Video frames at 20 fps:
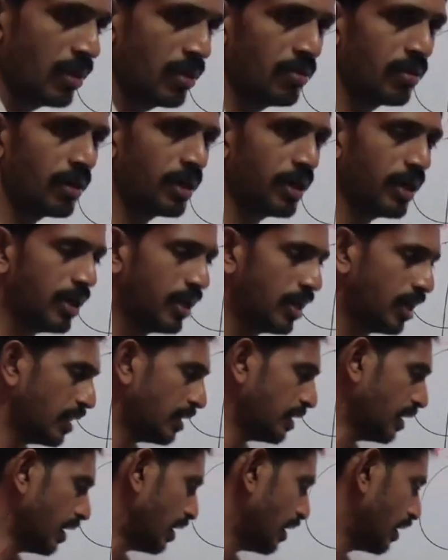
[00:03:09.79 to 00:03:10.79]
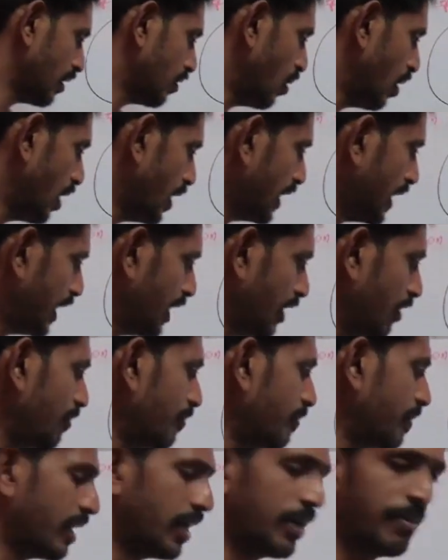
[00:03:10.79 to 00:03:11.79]
Okay. Yeah.
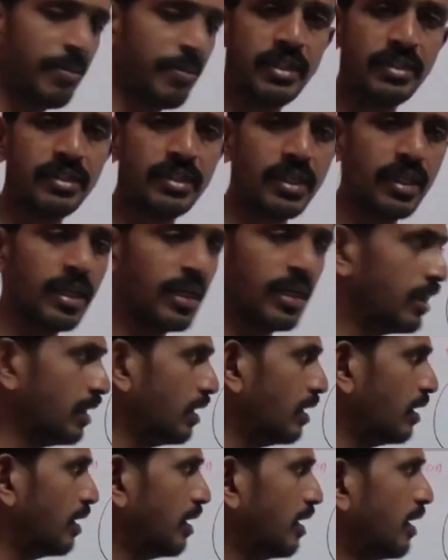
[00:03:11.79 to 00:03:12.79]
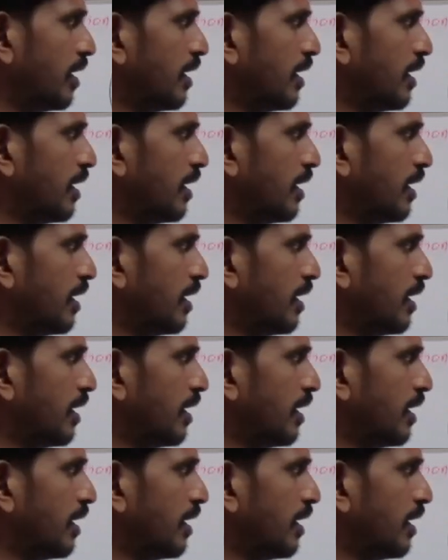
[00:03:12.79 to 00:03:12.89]
Concave mirror means here,